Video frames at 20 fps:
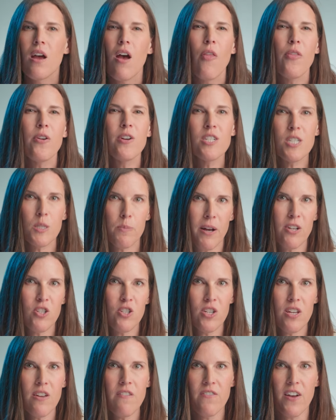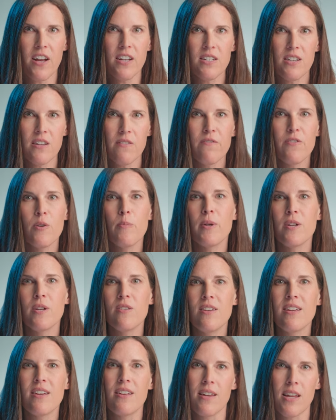And they're especially effective for
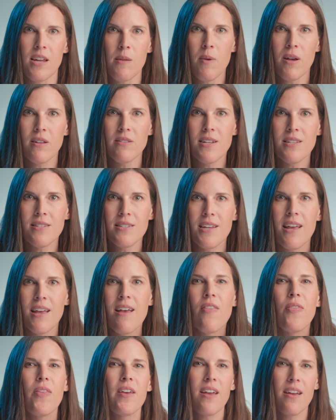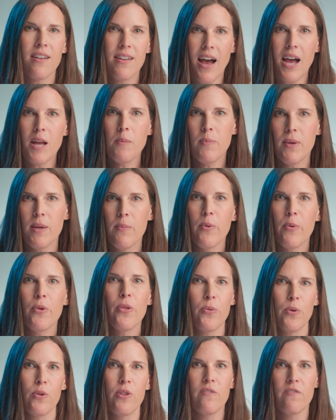building an email list that can guide people
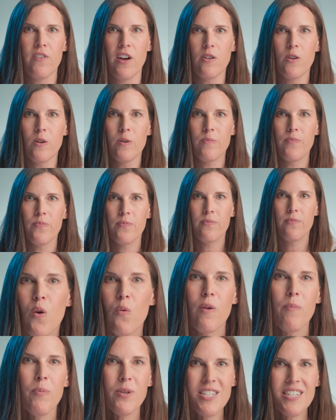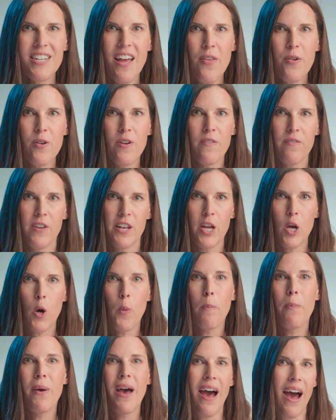through the funnel. We put together a video
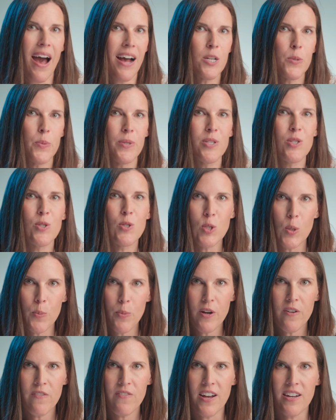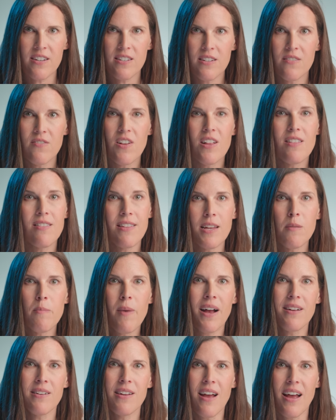packed with super effective lead
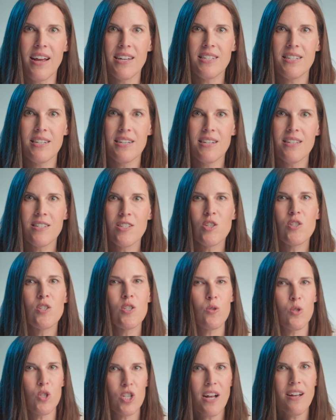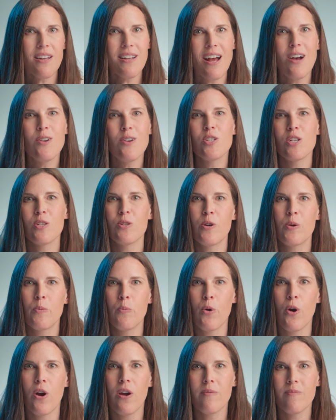magnet ideas, so check it out to learn
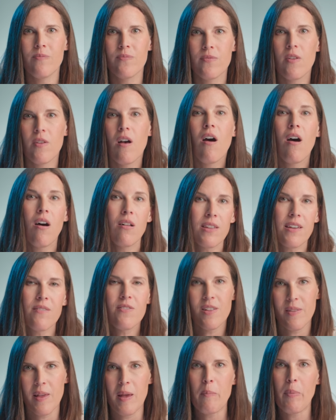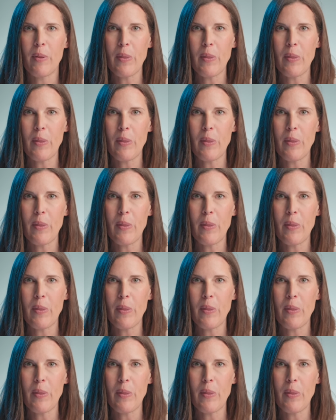more. I'll leave the link